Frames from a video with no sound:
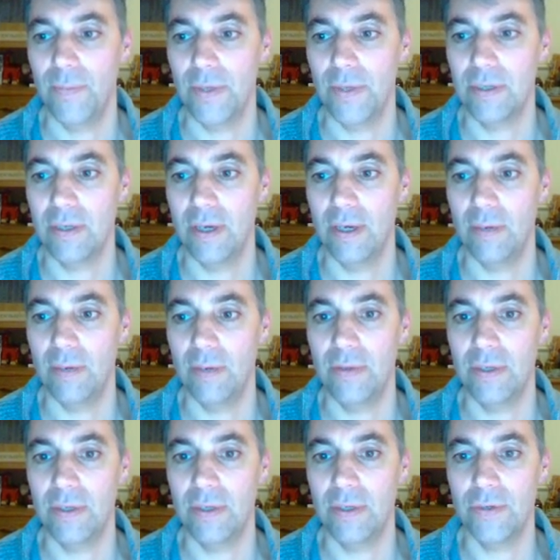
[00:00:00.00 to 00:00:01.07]
sign up for
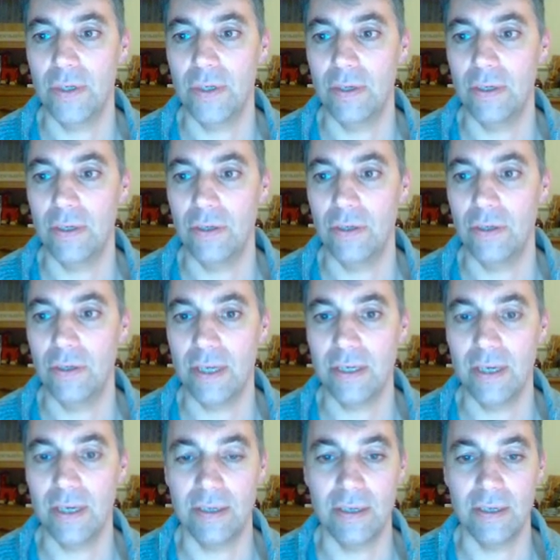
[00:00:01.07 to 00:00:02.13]
the Silver Chartist
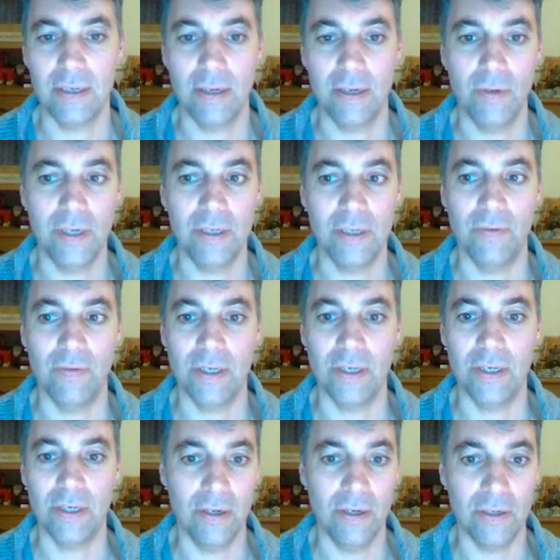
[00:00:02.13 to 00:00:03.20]
newsletter. As I said right at the very
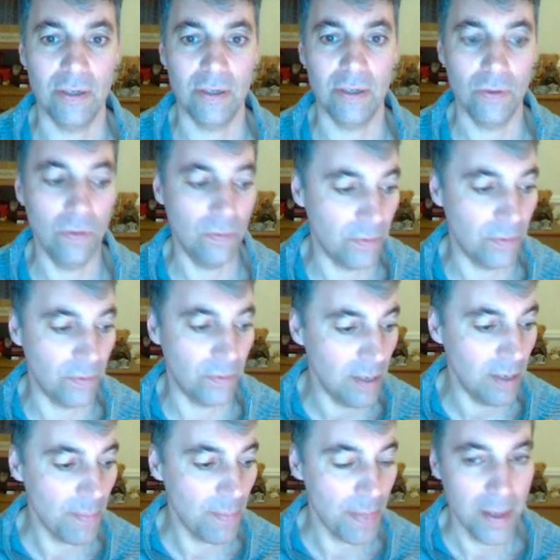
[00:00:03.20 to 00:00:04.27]
start, it's all
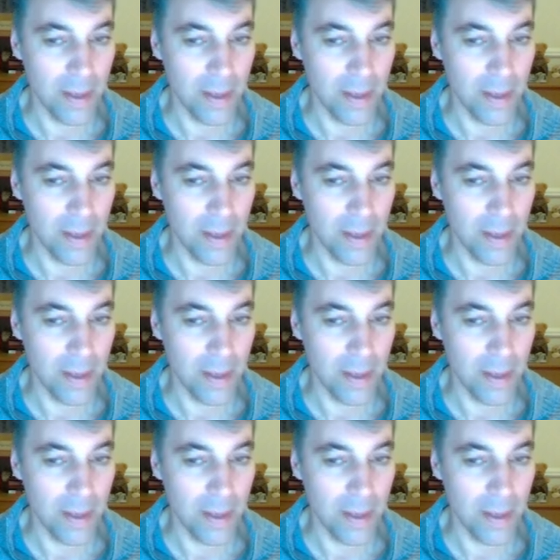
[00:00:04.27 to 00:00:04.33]
free.